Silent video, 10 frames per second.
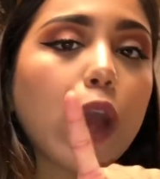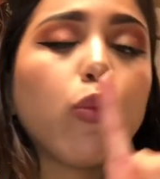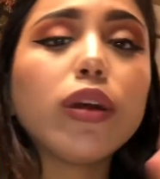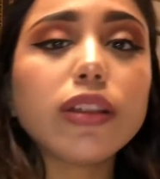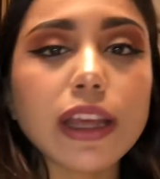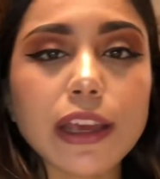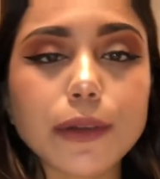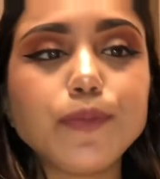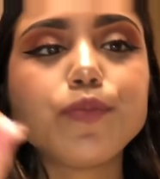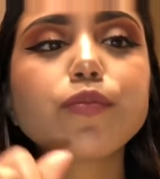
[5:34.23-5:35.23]
One
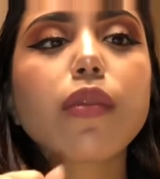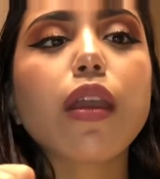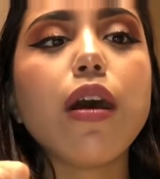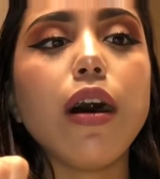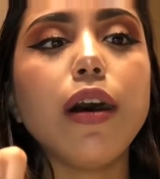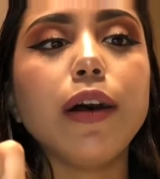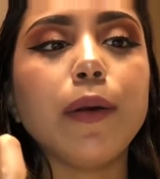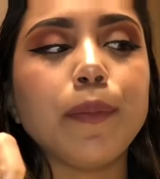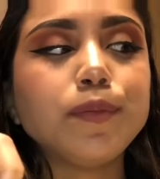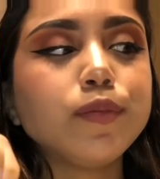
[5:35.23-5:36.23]
thing,
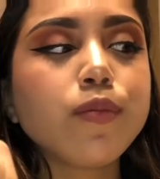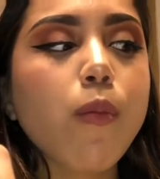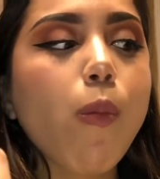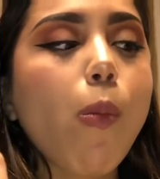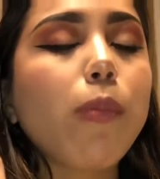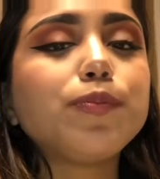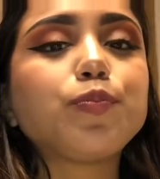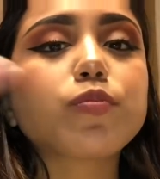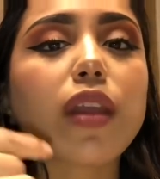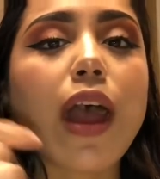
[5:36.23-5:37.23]
um,
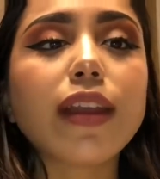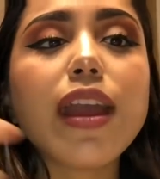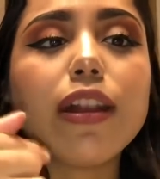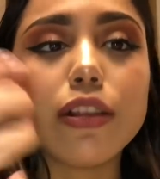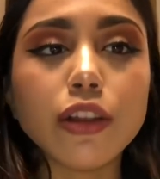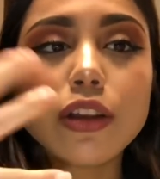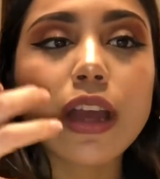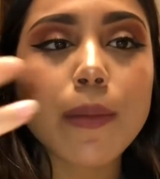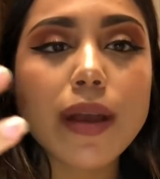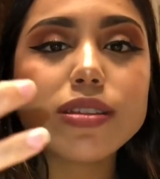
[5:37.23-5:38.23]
I can't look
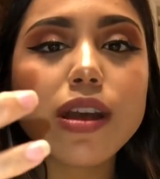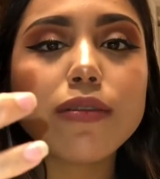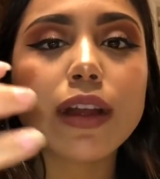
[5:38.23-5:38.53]
at myself.